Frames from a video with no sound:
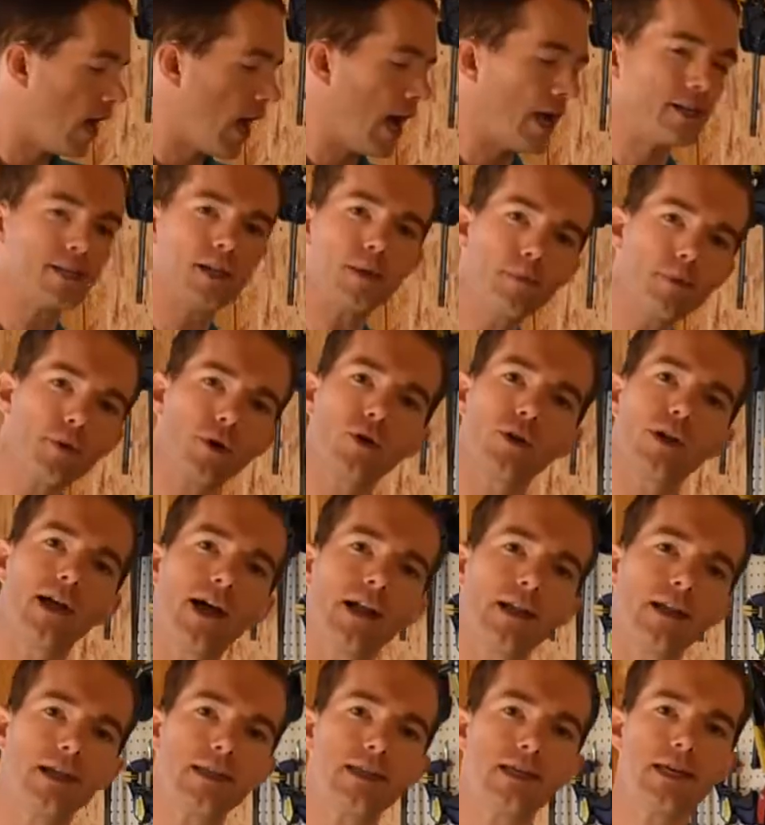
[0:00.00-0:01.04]
A typical
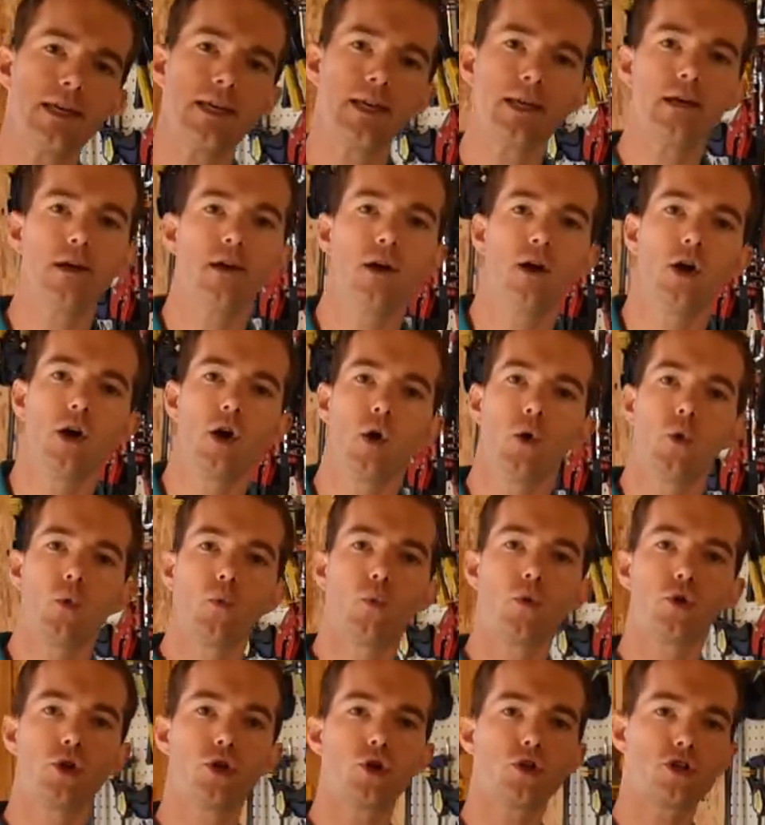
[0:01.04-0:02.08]
LED
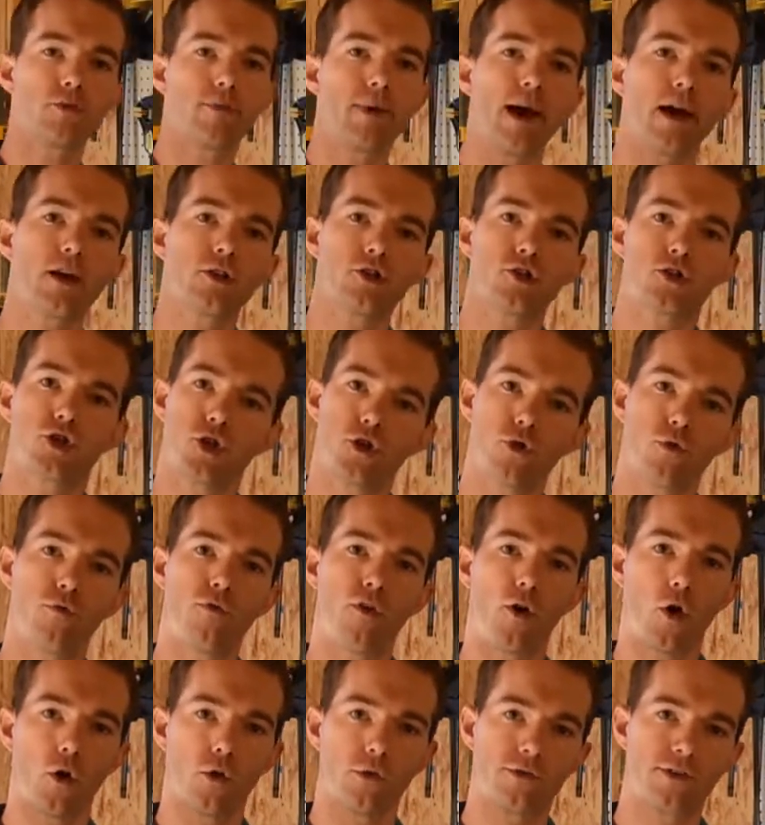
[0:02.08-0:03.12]
will use about 2
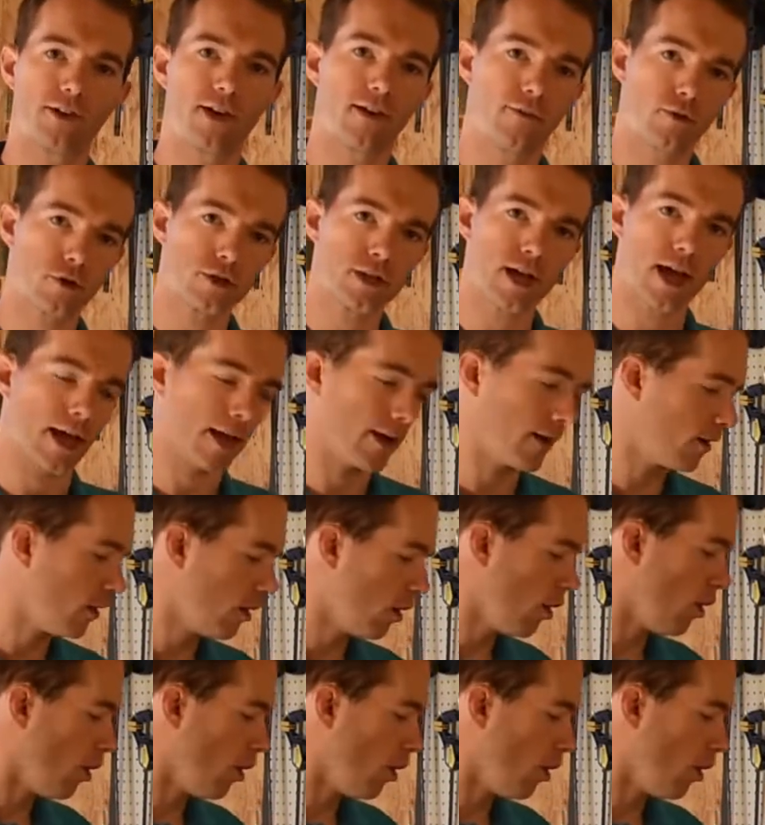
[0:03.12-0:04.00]
volts, give or take.